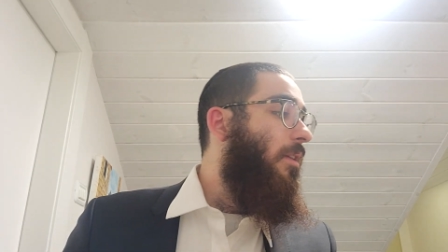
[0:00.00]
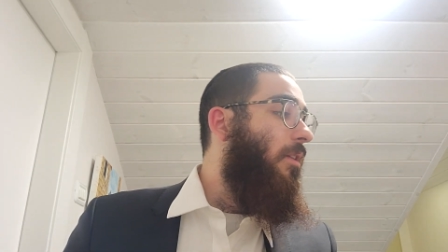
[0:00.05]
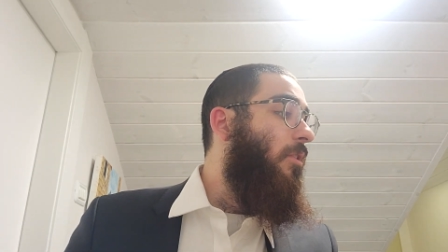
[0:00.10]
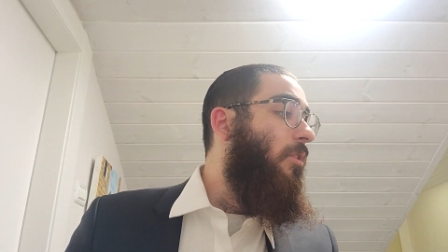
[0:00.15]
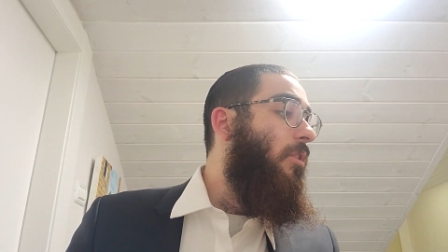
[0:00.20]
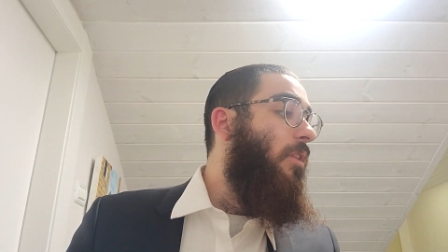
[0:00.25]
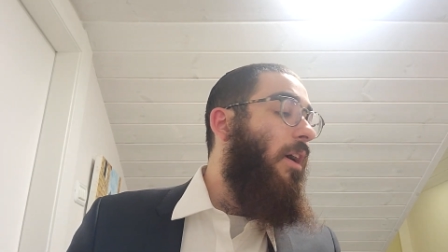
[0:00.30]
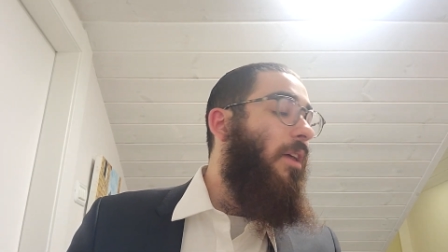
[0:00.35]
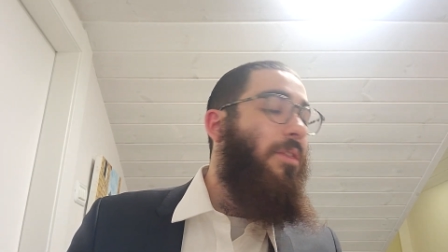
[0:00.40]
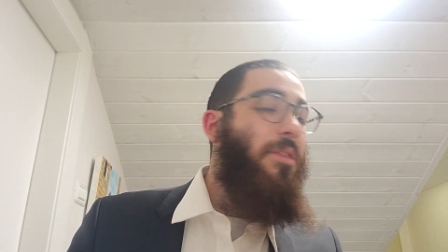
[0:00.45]

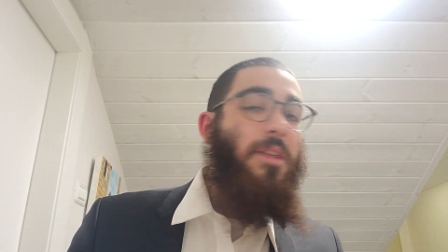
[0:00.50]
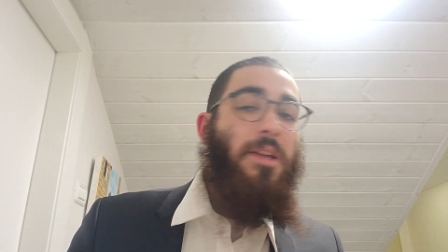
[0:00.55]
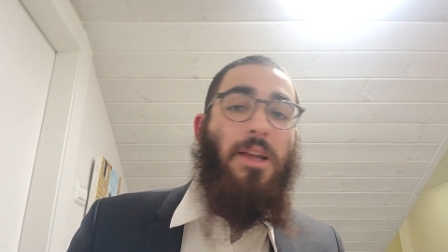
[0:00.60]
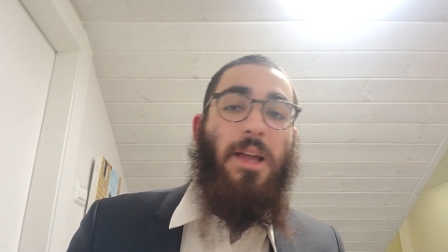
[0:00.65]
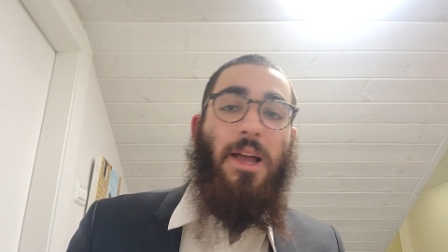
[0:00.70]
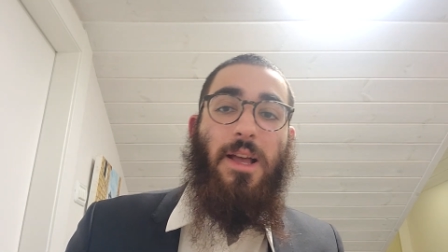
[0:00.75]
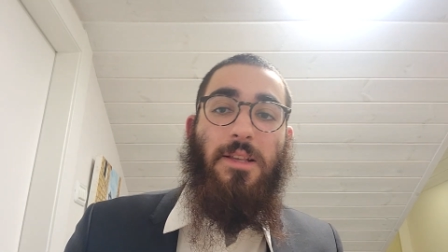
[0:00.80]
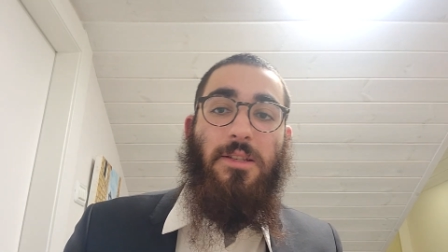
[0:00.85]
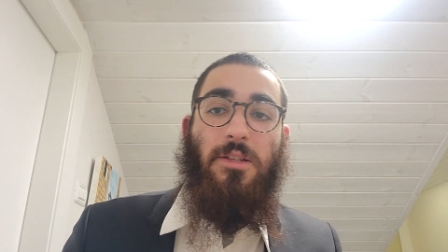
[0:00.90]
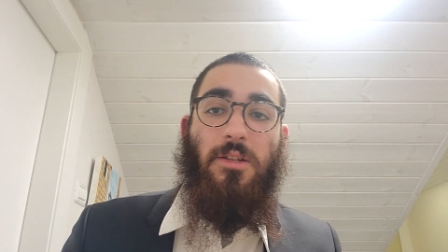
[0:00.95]
Nothing
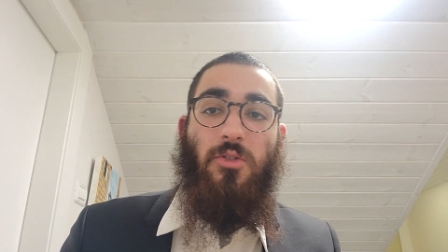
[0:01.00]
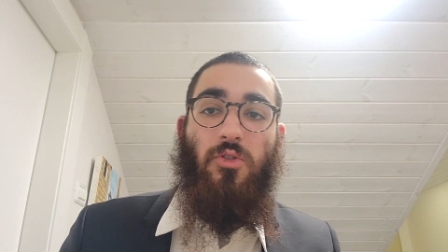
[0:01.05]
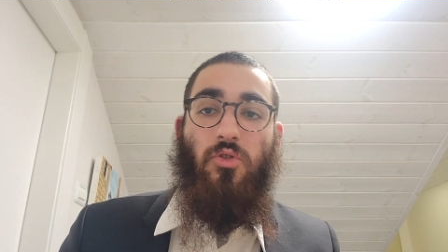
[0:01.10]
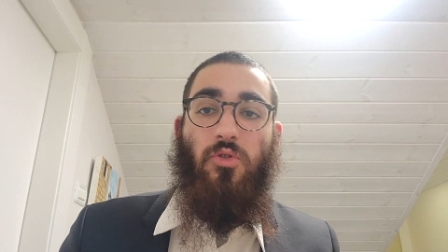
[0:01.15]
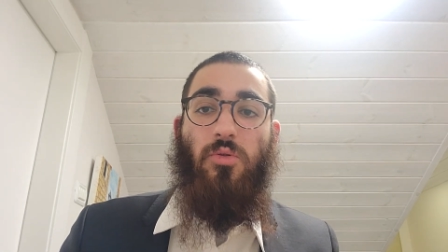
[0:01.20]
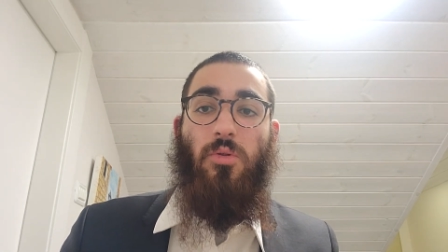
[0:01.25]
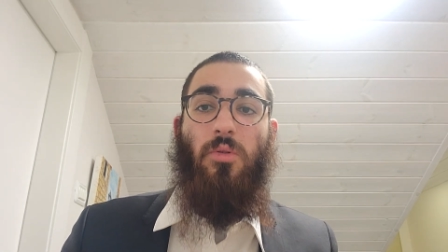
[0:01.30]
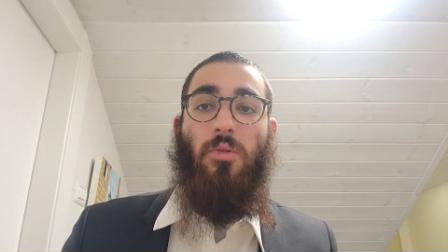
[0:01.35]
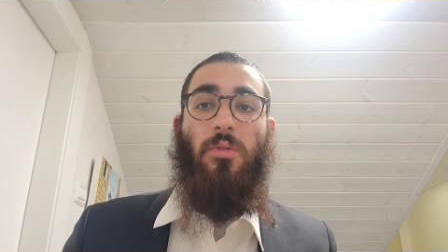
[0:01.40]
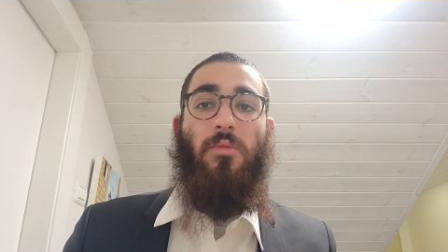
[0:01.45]
has
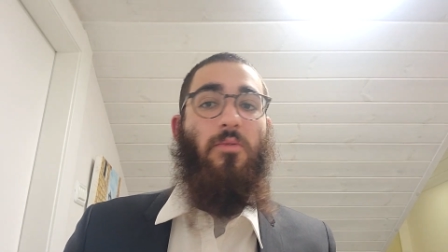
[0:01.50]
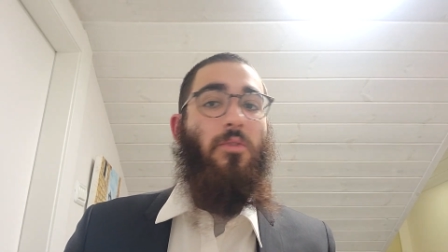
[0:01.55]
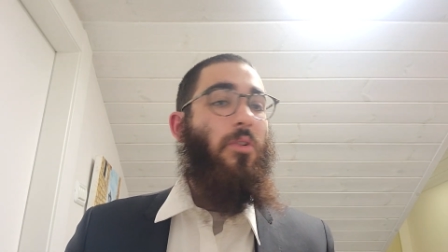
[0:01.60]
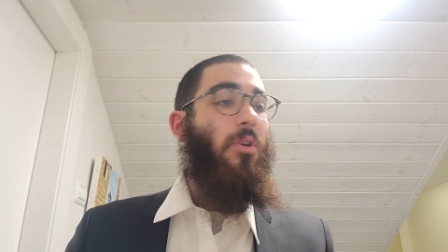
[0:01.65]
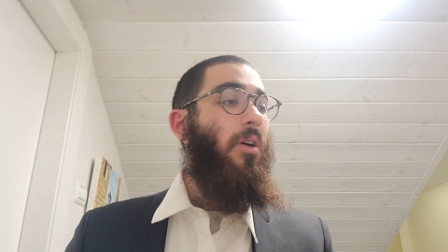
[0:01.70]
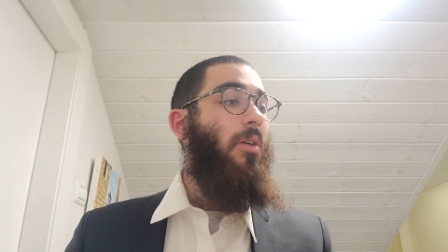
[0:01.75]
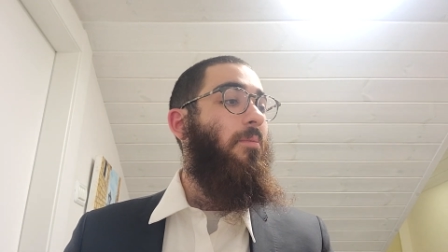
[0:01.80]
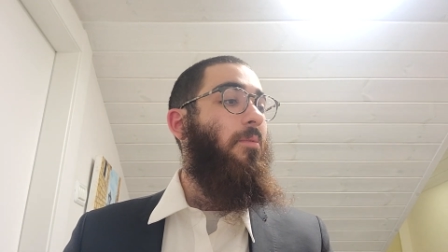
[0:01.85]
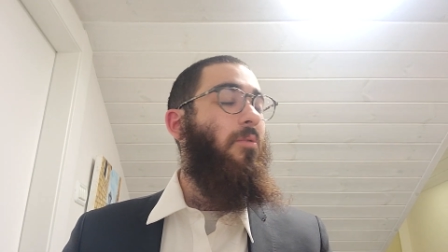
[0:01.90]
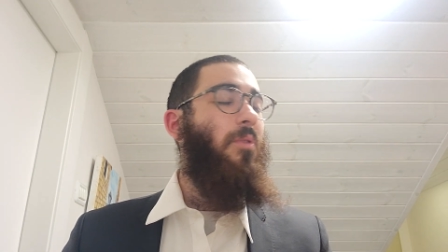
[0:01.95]
control over God,